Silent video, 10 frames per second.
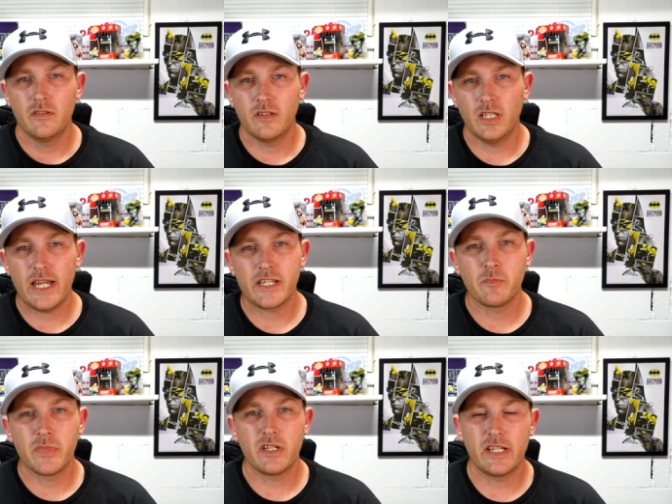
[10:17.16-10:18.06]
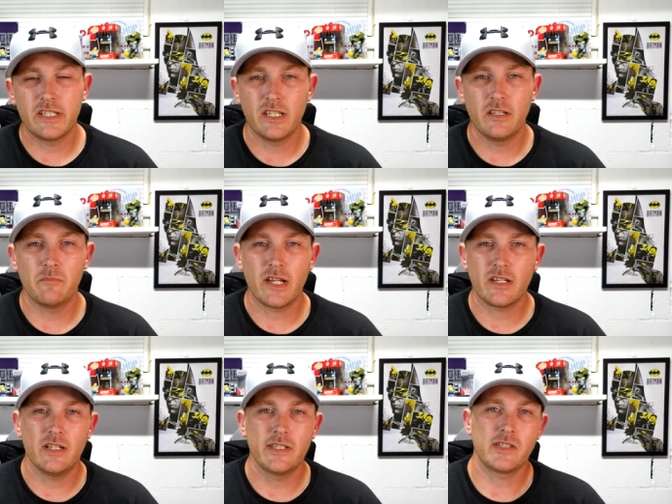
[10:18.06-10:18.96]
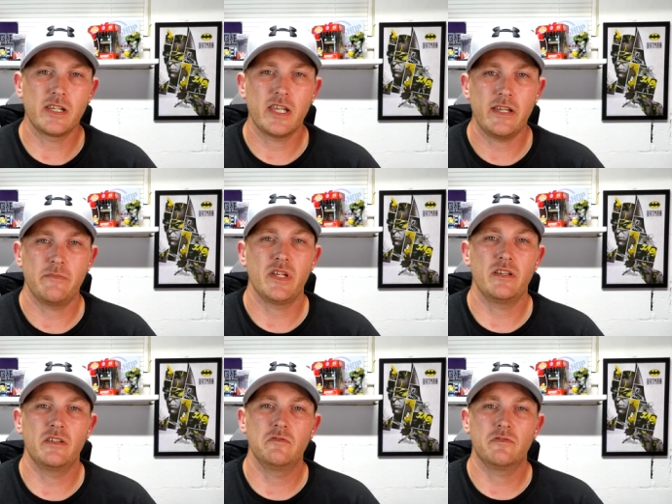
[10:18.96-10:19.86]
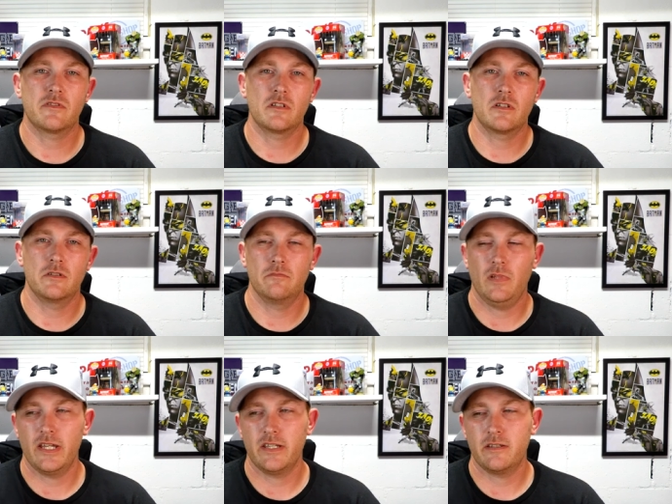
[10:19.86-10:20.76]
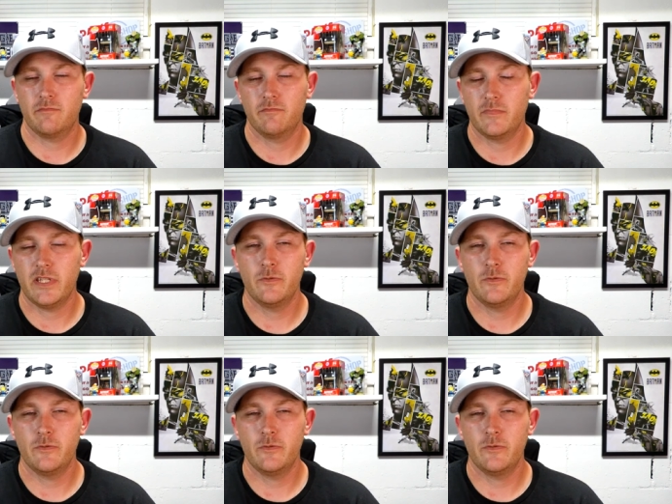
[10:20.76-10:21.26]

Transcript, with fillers: the last bit I did, my cousin came in for like, he